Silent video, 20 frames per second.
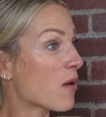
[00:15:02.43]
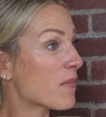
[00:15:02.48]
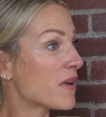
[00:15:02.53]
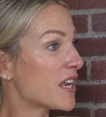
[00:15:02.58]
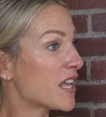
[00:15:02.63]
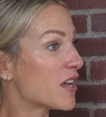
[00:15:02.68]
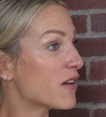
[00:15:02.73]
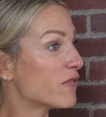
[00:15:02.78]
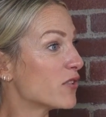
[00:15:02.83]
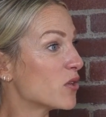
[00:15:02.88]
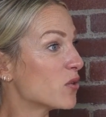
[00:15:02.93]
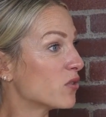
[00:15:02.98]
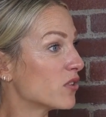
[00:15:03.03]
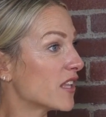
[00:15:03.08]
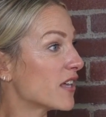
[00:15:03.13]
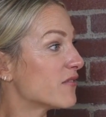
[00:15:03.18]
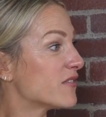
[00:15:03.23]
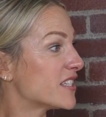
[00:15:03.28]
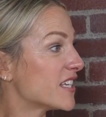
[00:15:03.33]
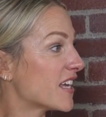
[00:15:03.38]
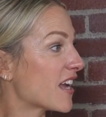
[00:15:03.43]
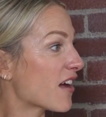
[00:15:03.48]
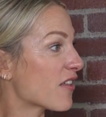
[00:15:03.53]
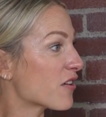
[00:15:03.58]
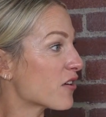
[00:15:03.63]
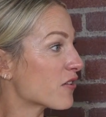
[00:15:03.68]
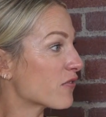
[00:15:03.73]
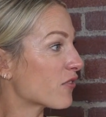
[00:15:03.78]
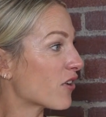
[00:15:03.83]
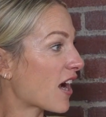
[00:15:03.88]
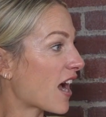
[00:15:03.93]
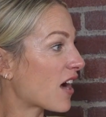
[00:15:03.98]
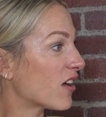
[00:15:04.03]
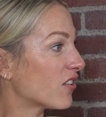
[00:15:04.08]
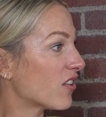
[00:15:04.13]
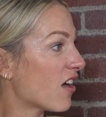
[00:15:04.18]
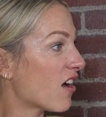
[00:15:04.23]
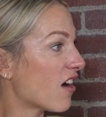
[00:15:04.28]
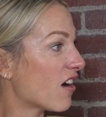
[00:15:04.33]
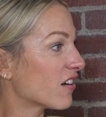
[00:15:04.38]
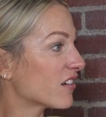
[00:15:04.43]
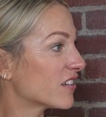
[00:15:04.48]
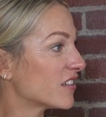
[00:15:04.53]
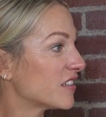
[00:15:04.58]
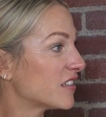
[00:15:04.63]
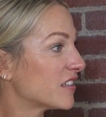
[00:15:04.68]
many of you lived together for how long?